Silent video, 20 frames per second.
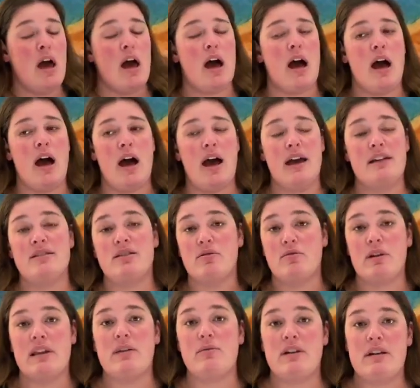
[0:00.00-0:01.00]
and so
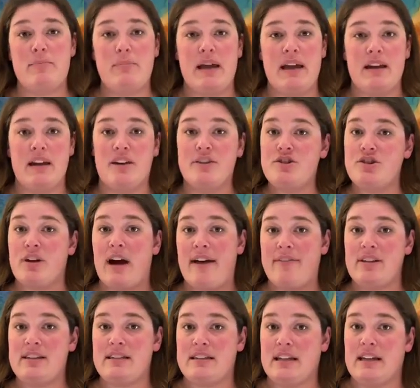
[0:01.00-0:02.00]
it really would have been a
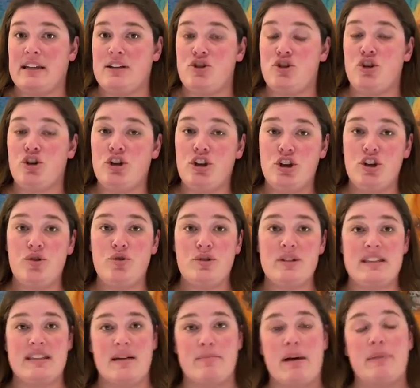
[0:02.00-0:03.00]
travesty to
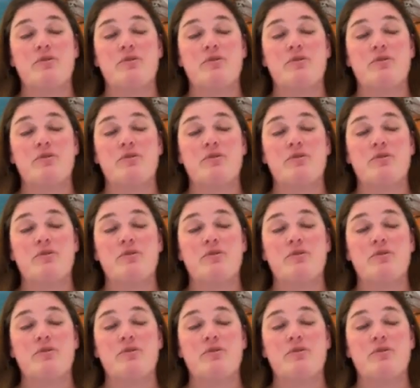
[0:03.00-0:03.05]
lose them.